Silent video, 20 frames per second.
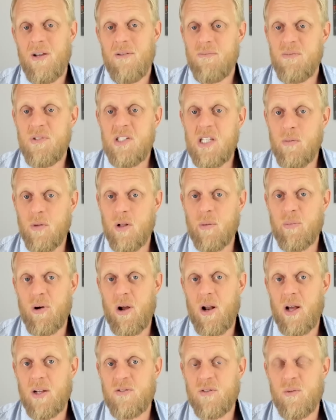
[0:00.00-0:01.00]
similar
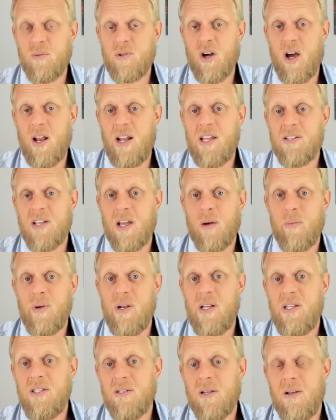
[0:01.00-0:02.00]
products from Chinese
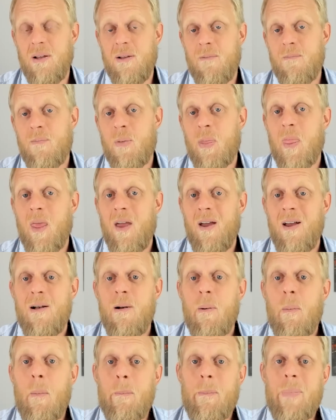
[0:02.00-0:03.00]
companies.
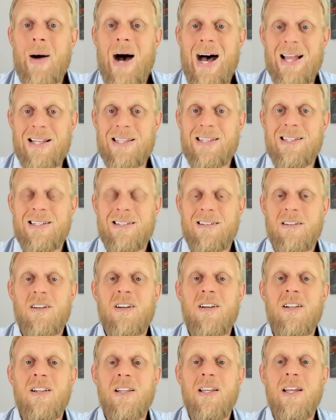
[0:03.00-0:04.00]
But
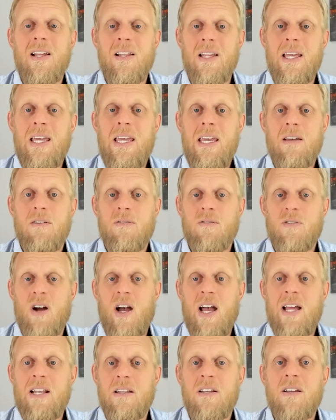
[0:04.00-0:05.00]
clearly,
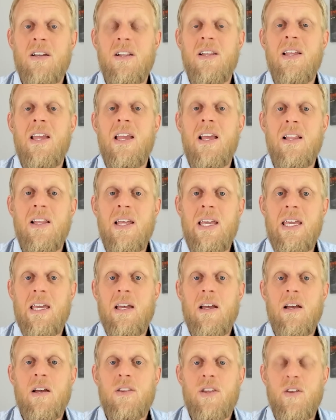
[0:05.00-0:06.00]
right? Clearly,
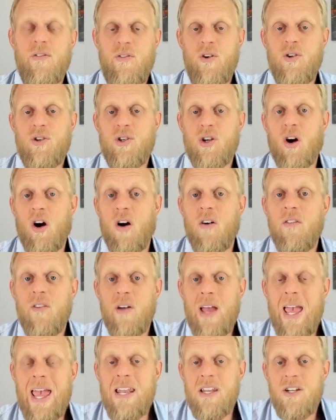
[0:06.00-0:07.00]
the future of
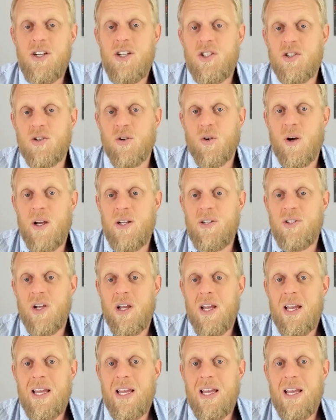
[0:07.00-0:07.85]
energy storage